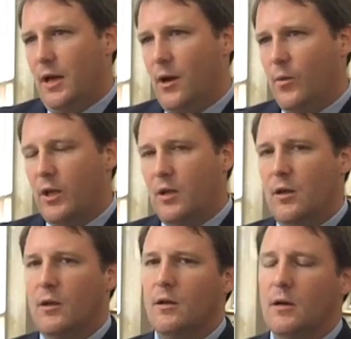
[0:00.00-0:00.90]
How we
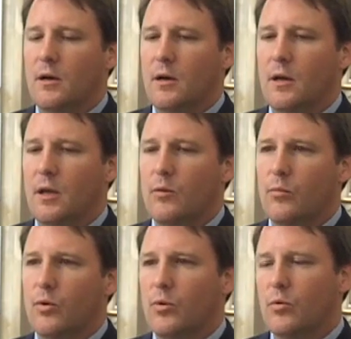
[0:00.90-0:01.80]
can uh,
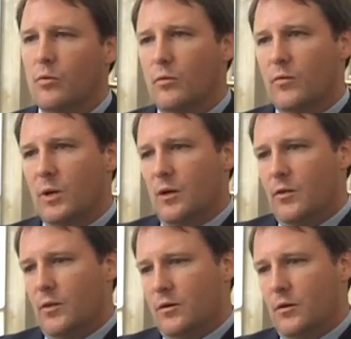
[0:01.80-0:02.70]
improve
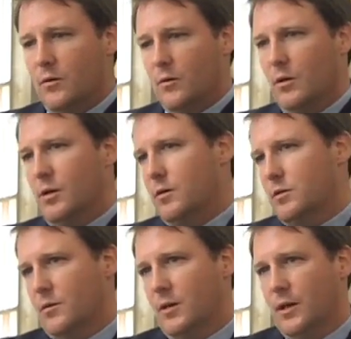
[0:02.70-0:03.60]
the donor
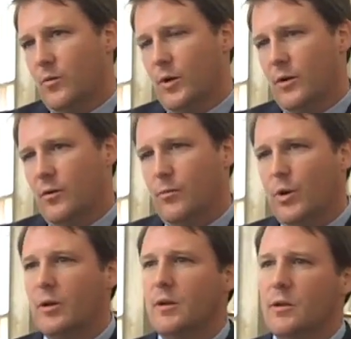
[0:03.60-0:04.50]
lung so that when you
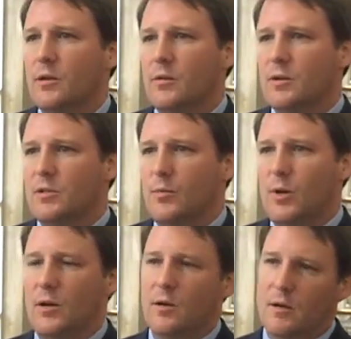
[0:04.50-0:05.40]
put it into the
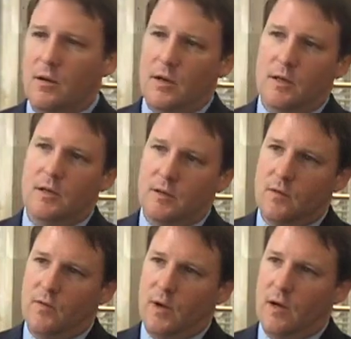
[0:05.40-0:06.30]
recipient, it
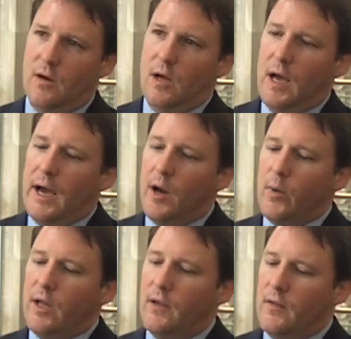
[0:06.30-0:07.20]
doesn't fail.
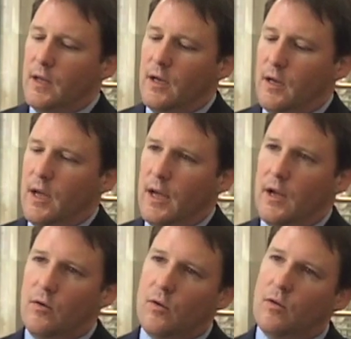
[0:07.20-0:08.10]
How we can then
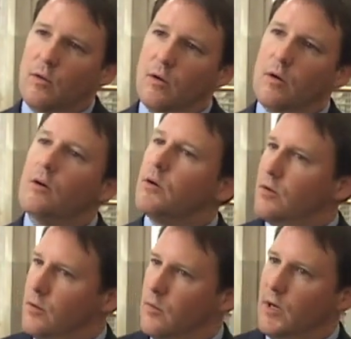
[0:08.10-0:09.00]
handle the longer
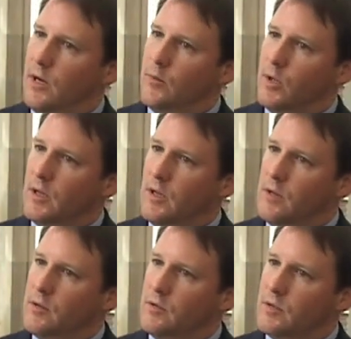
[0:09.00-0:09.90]
term
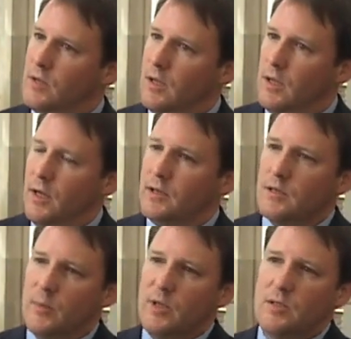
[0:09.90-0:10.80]
complications.
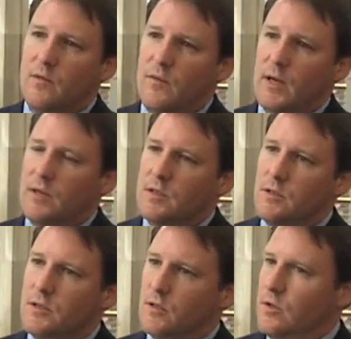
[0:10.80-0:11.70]
And some of these
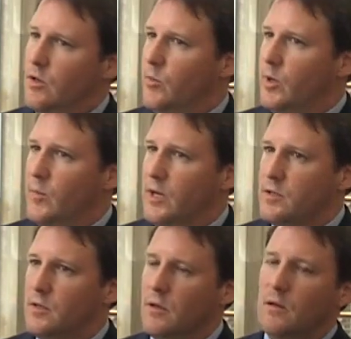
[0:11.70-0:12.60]
advances in genomic
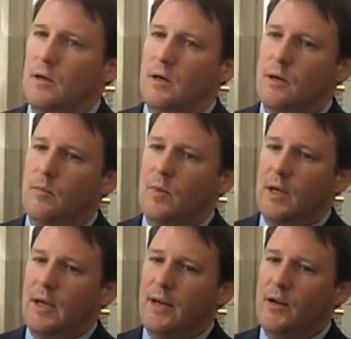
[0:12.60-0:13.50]
medicine, um,
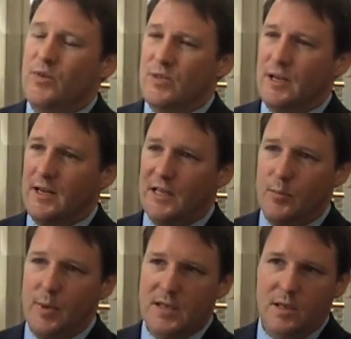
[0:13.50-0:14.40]
in understanding
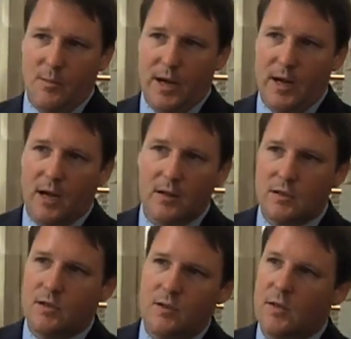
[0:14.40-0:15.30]
the basic
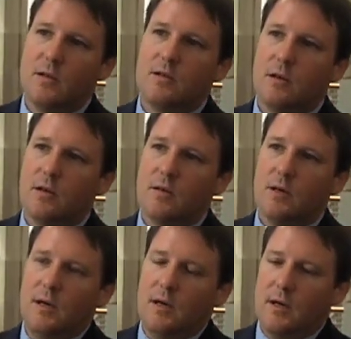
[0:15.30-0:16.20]
biology of these
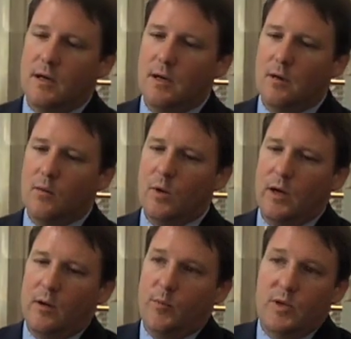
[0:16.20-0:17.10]
things, uh,
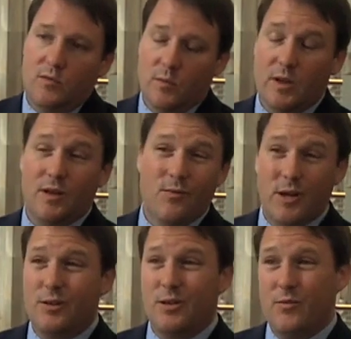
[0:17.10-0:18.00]
will help this really
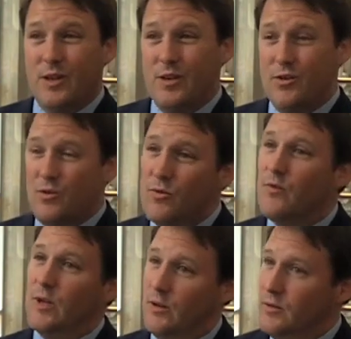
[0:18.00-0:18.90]
relatively new
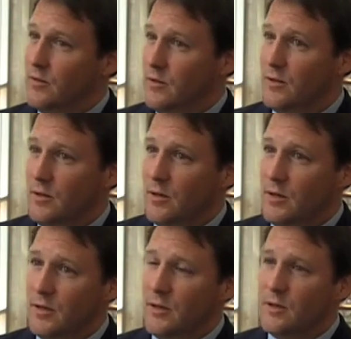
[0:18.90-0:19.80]
field
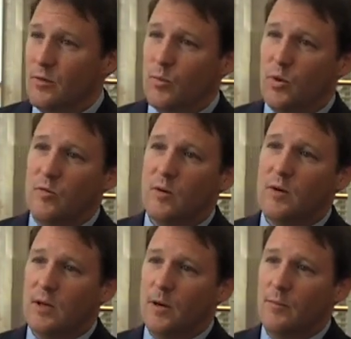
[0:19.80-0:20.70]
uh, to improve
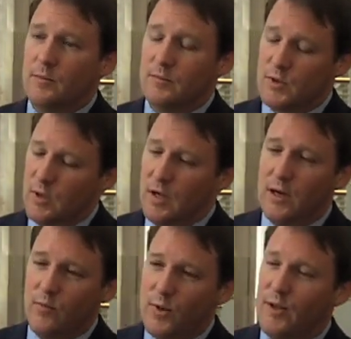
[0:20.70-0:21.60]
over time. So
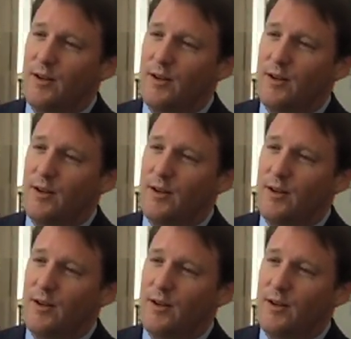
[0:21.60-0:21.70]
yeah, I'm